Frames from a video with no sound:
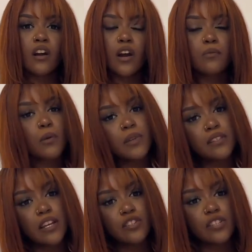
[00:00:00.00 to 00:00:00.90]
I'd probably
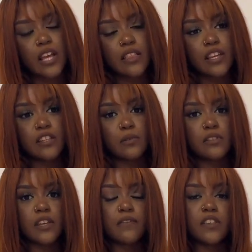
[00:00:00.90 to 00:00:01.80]
say just get these ones
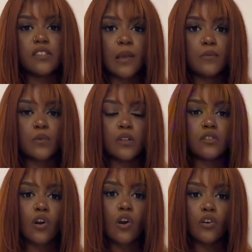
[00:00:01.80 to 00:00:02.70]
if the Skims ones
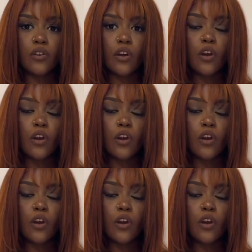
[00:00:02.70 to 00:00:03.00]
aren't